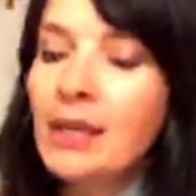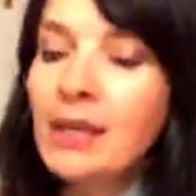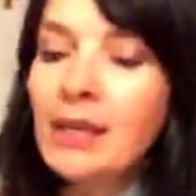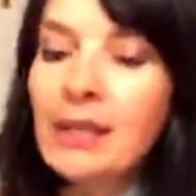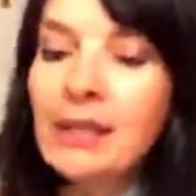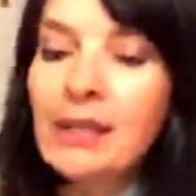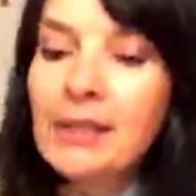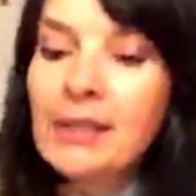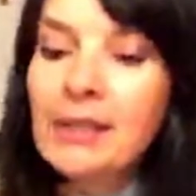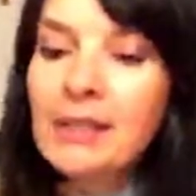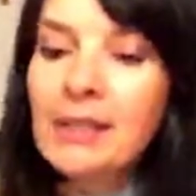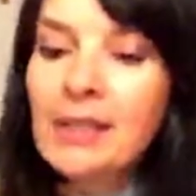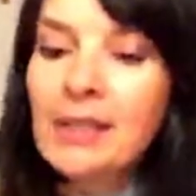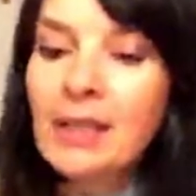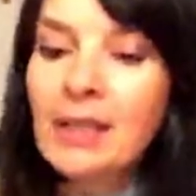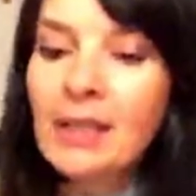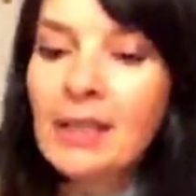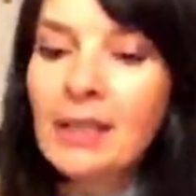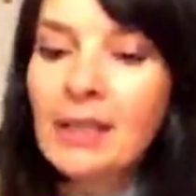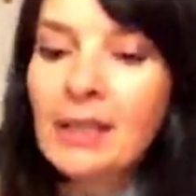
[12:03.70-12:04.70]
And
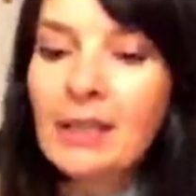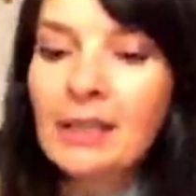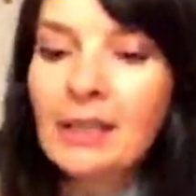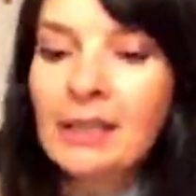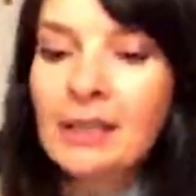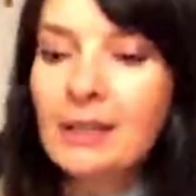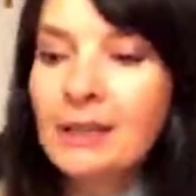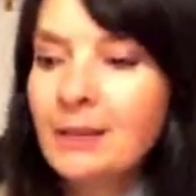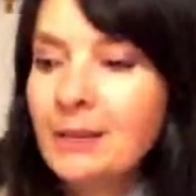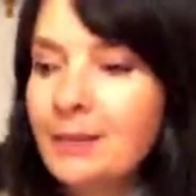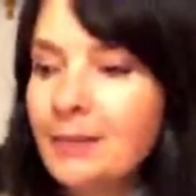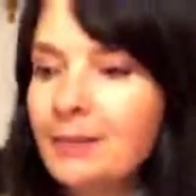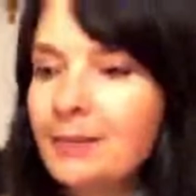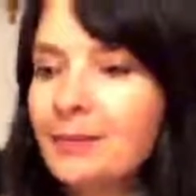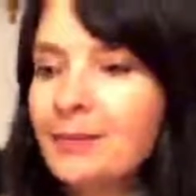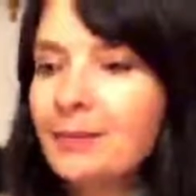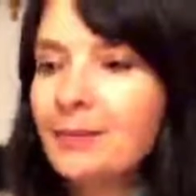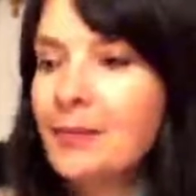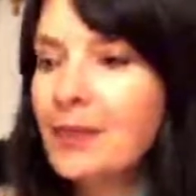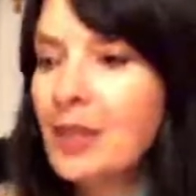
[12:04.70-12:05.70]

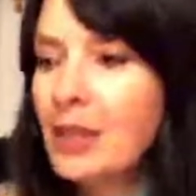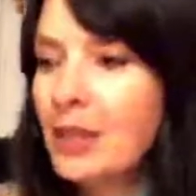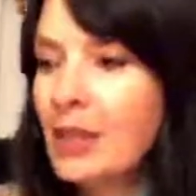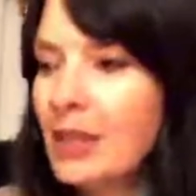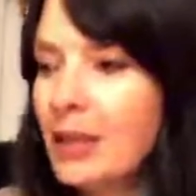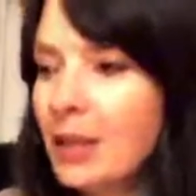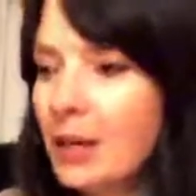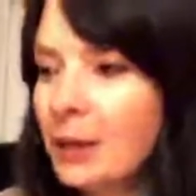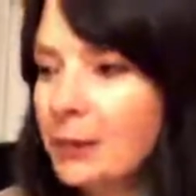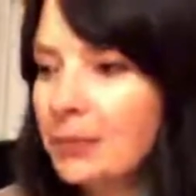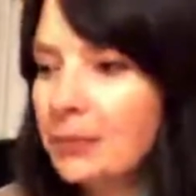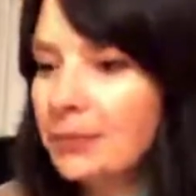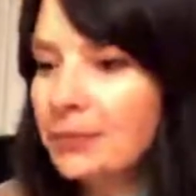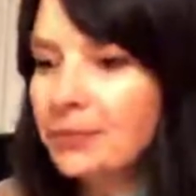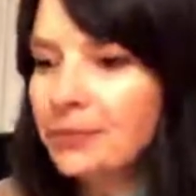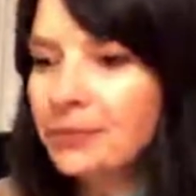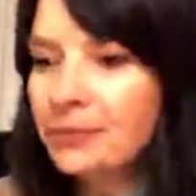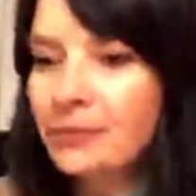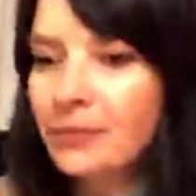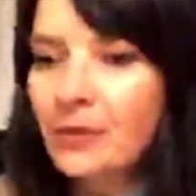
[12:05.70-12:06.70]
yeah,
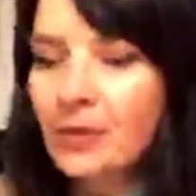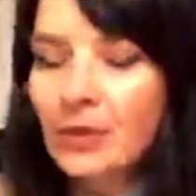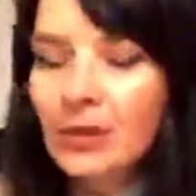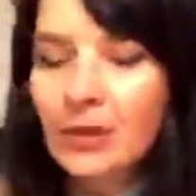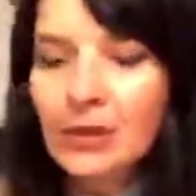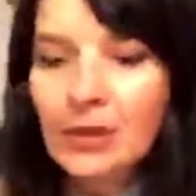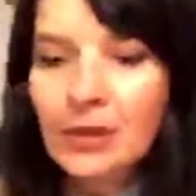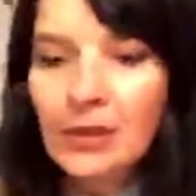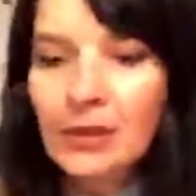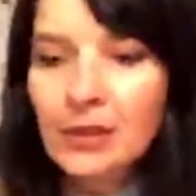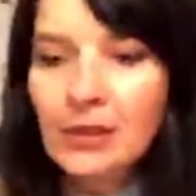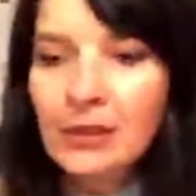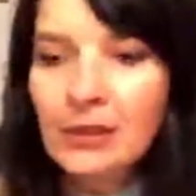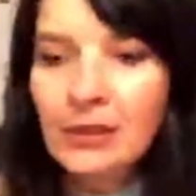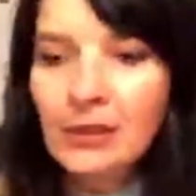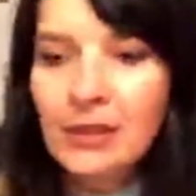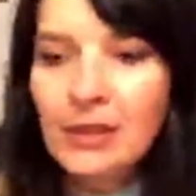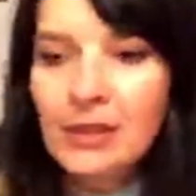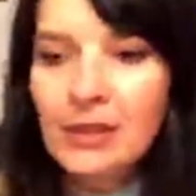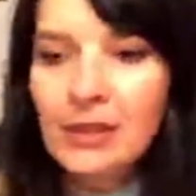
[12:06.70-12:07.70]
it's
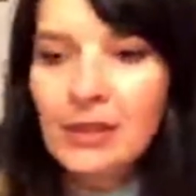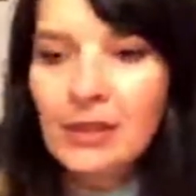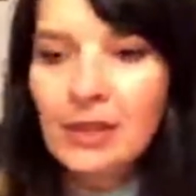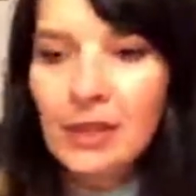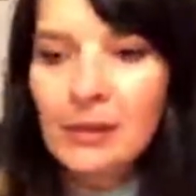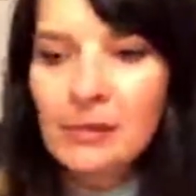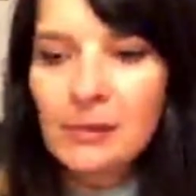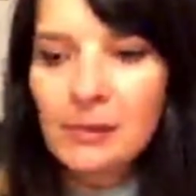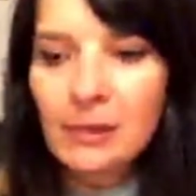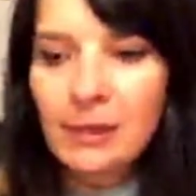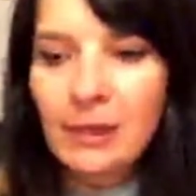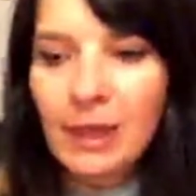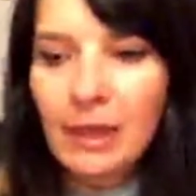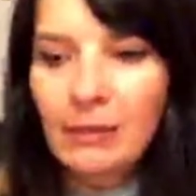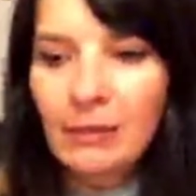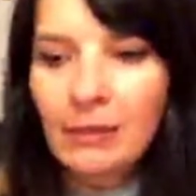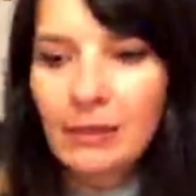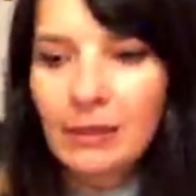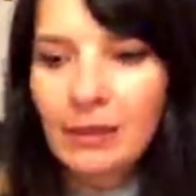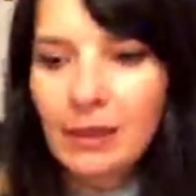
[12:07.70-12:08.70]
crazy times right now,
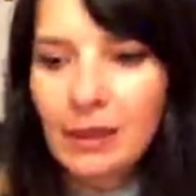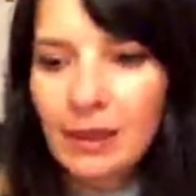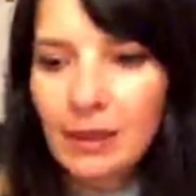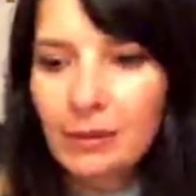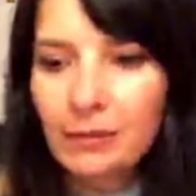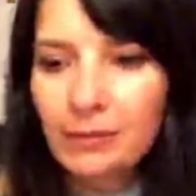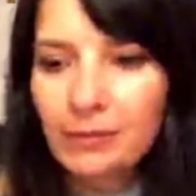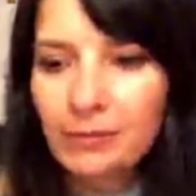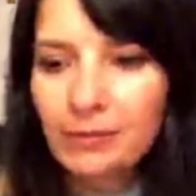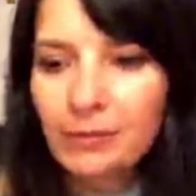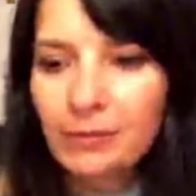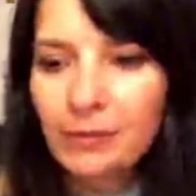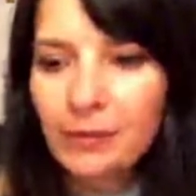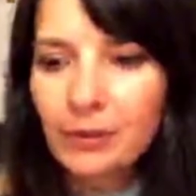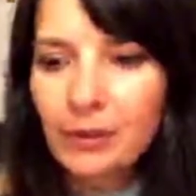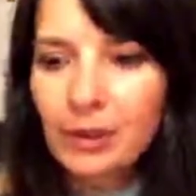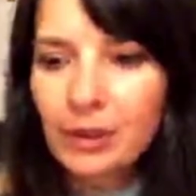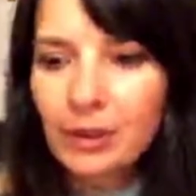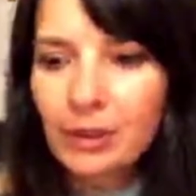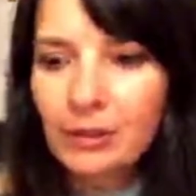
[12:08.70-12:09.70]
aren't they?
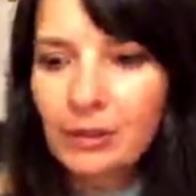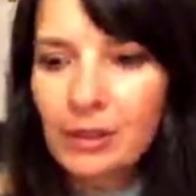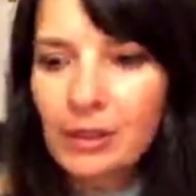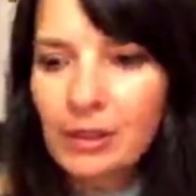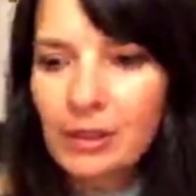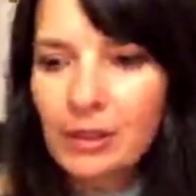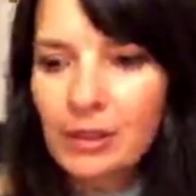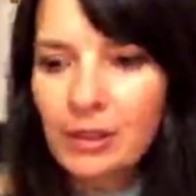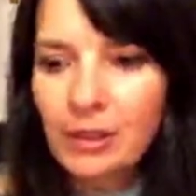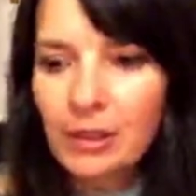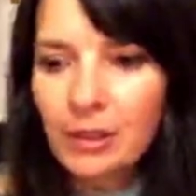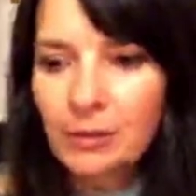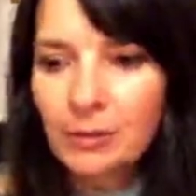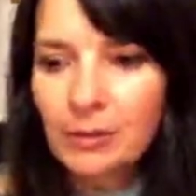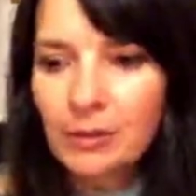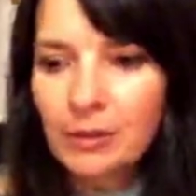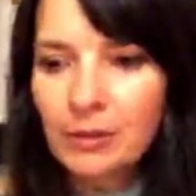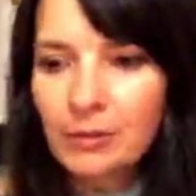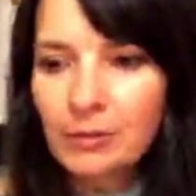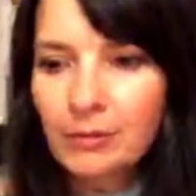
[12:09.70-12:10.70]
Really crazy
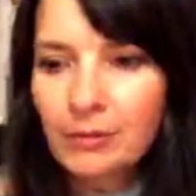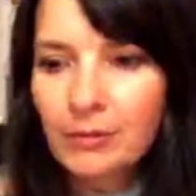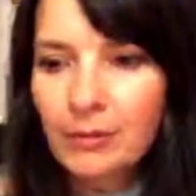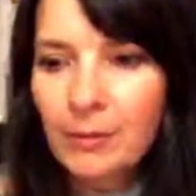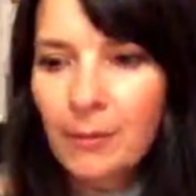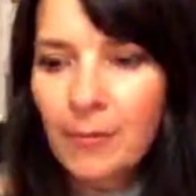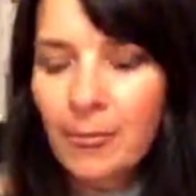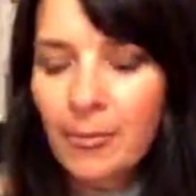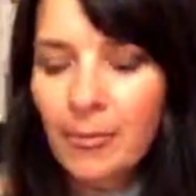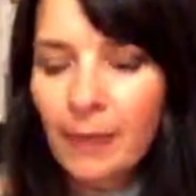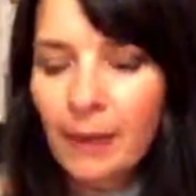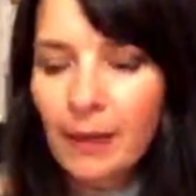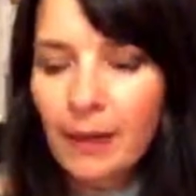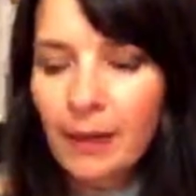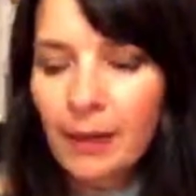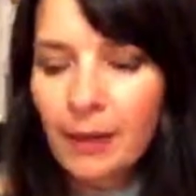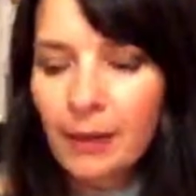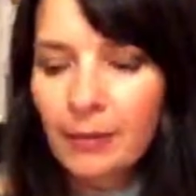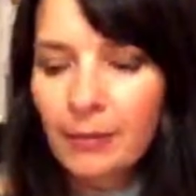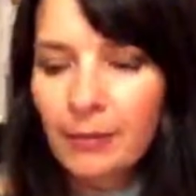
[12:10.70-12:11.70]
times.
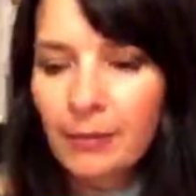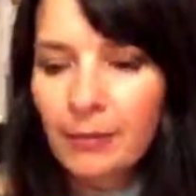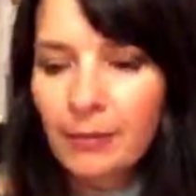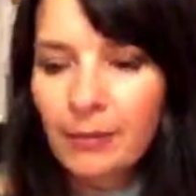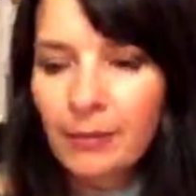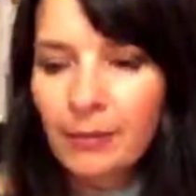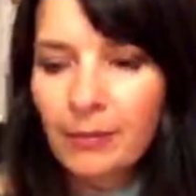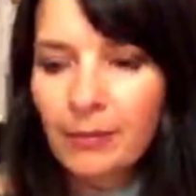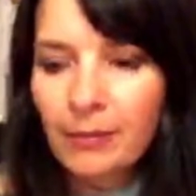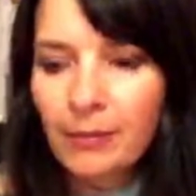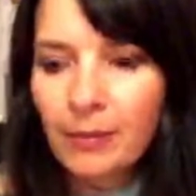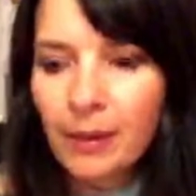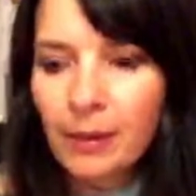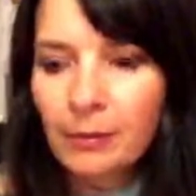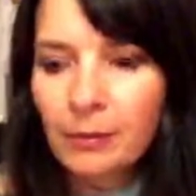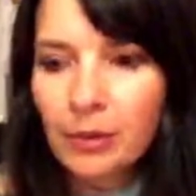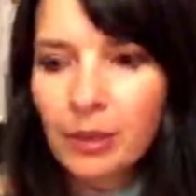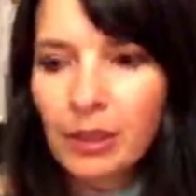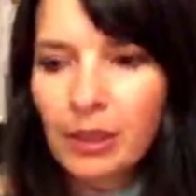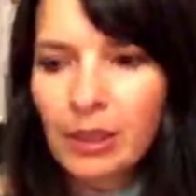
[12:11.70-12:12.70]
I'm
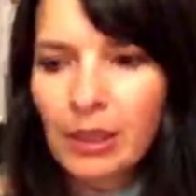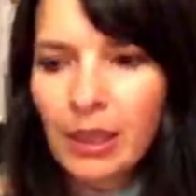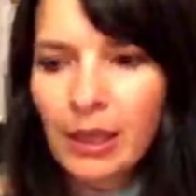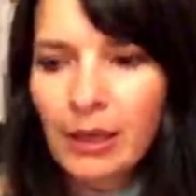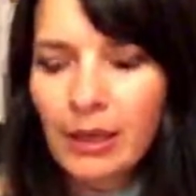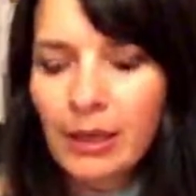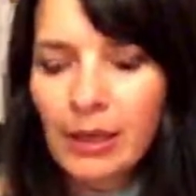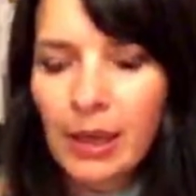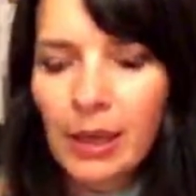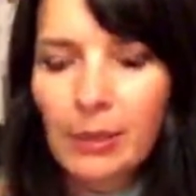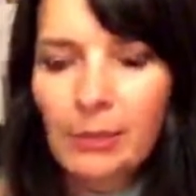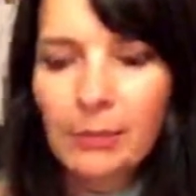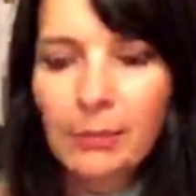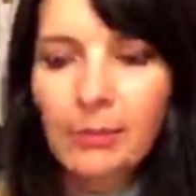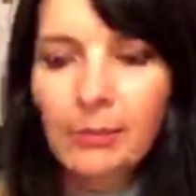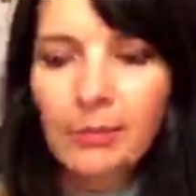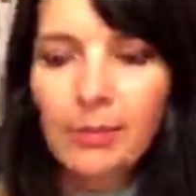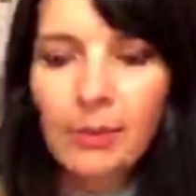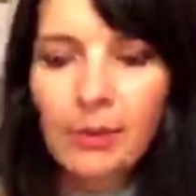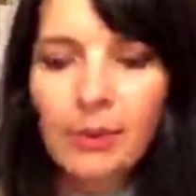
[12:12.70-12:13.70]
really glad I came
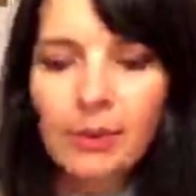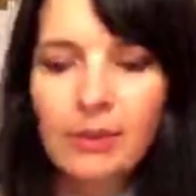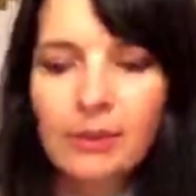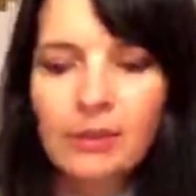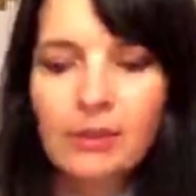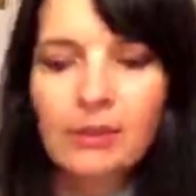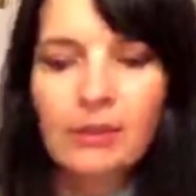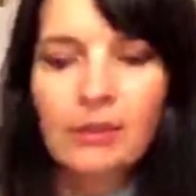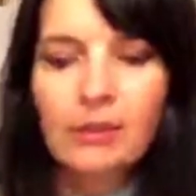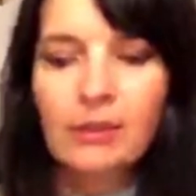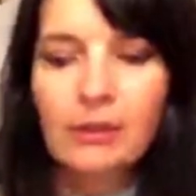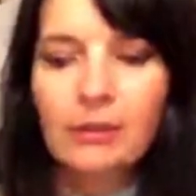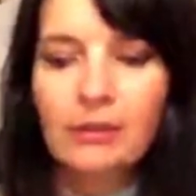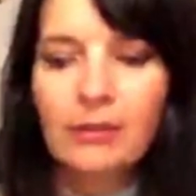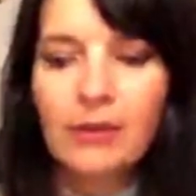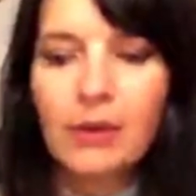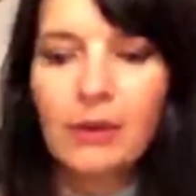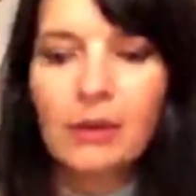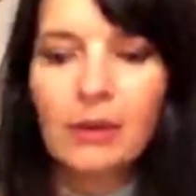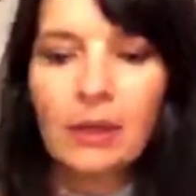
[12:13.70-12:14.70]
because it
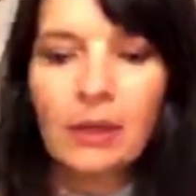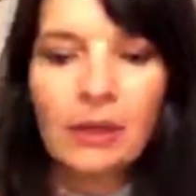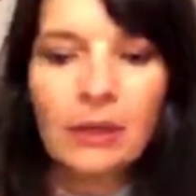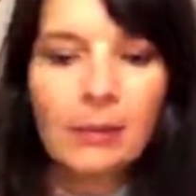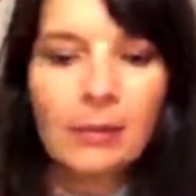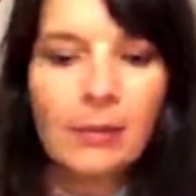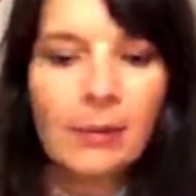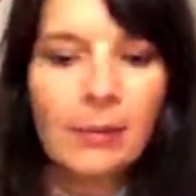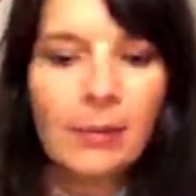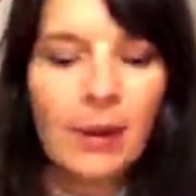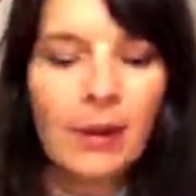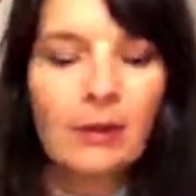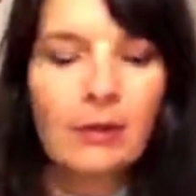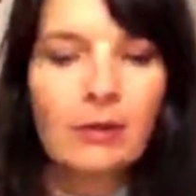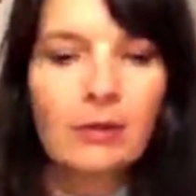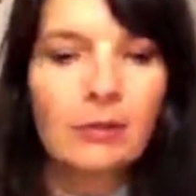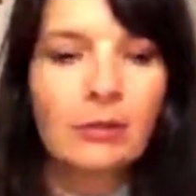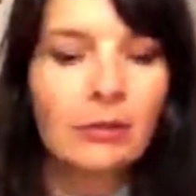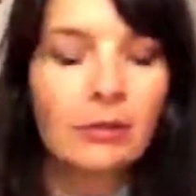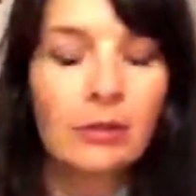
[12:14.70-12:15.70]
felt like my
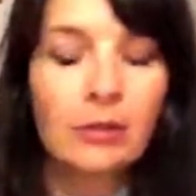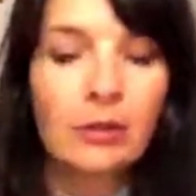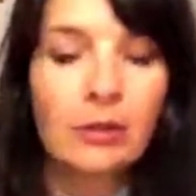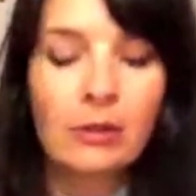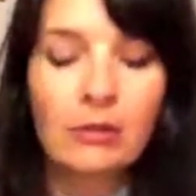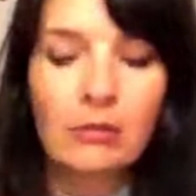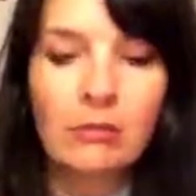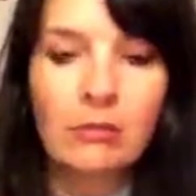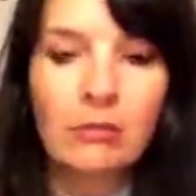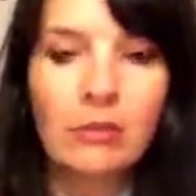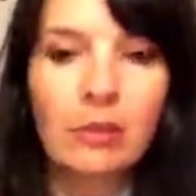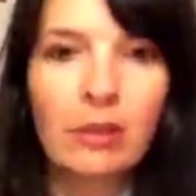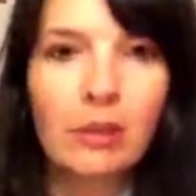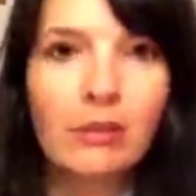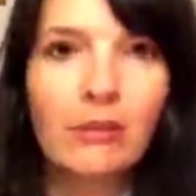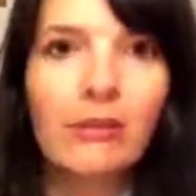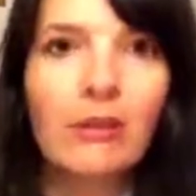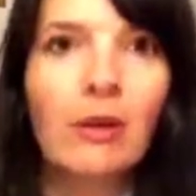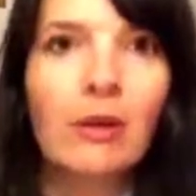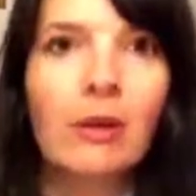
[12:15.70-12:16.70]
parents were just
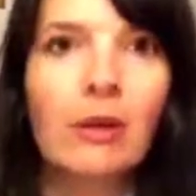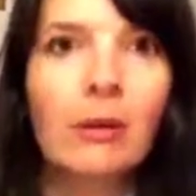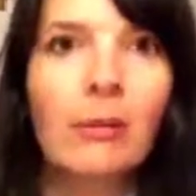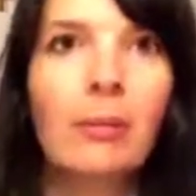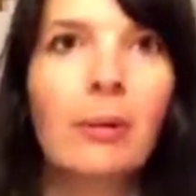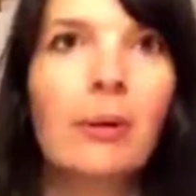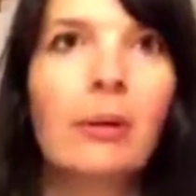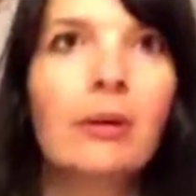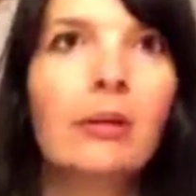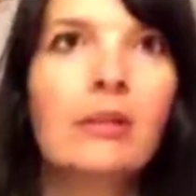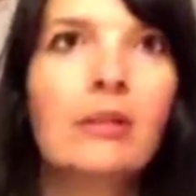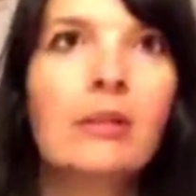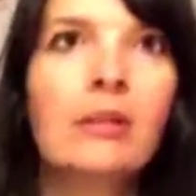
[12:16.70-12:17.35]
really falling apart.